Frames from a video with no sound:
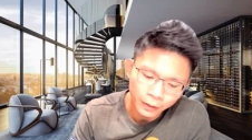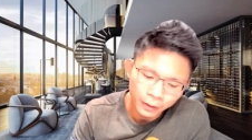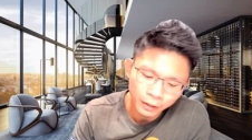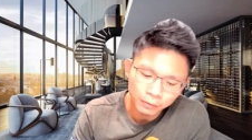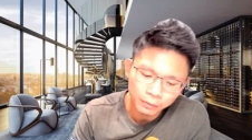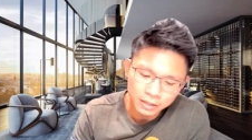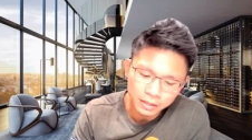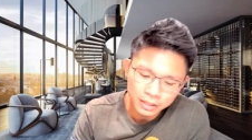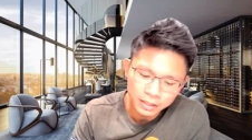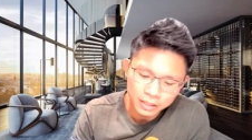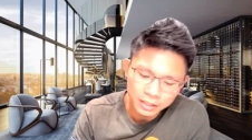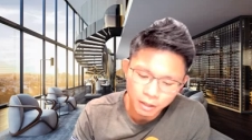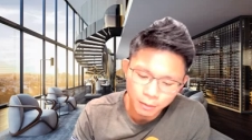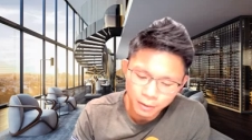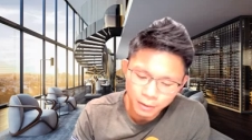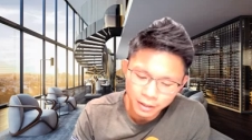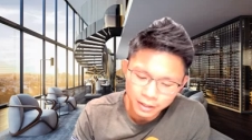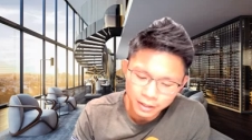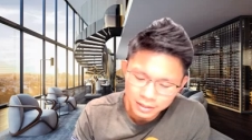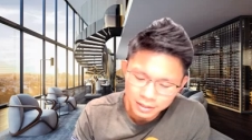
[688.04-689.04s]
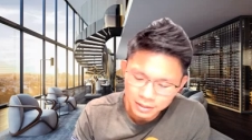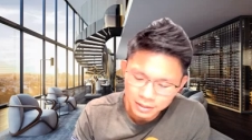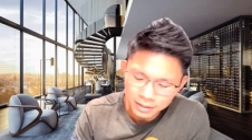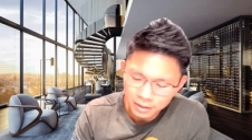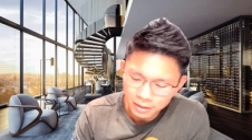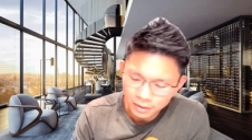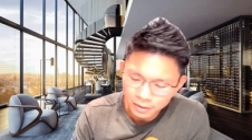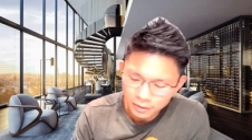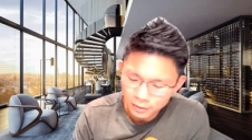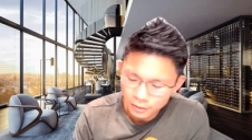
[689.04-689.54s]
to this kind of price,
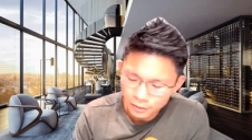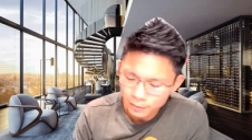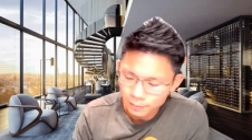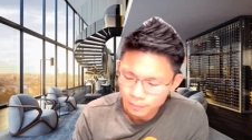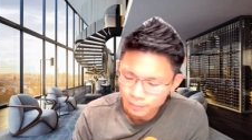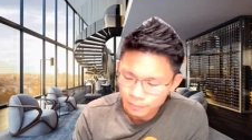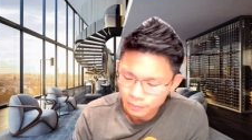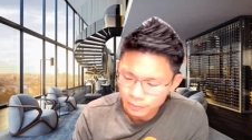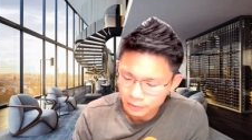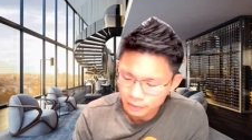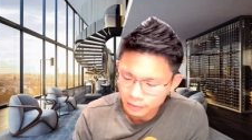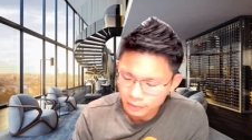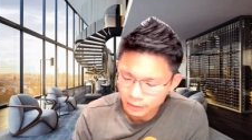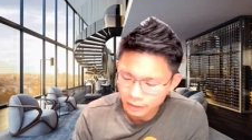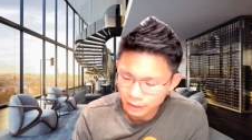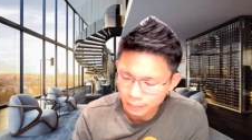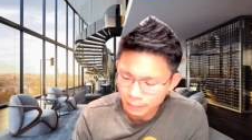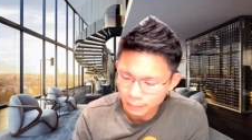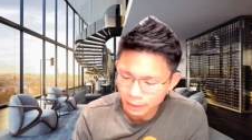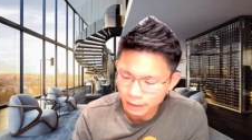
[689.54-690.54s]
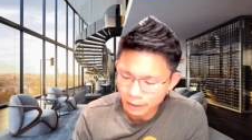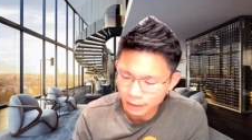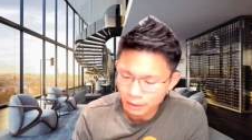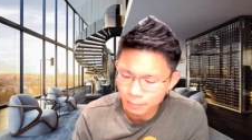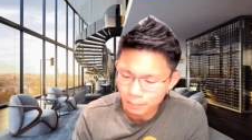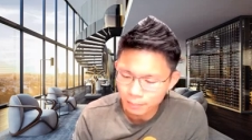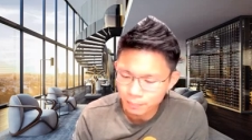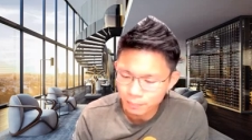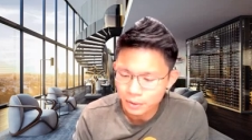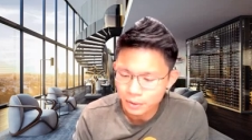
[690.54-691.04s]
they came back up.
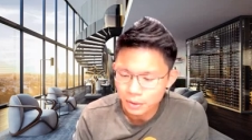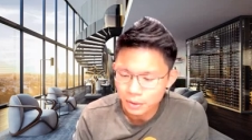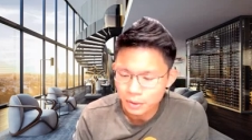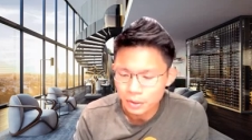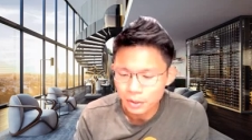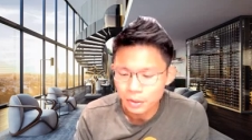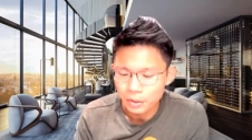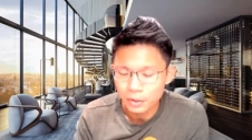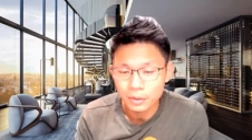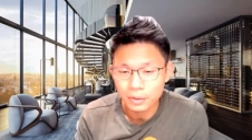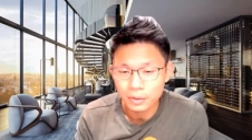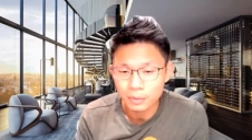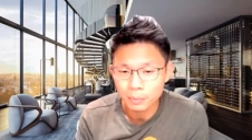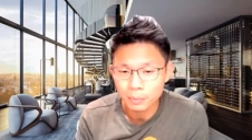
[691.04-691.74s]
If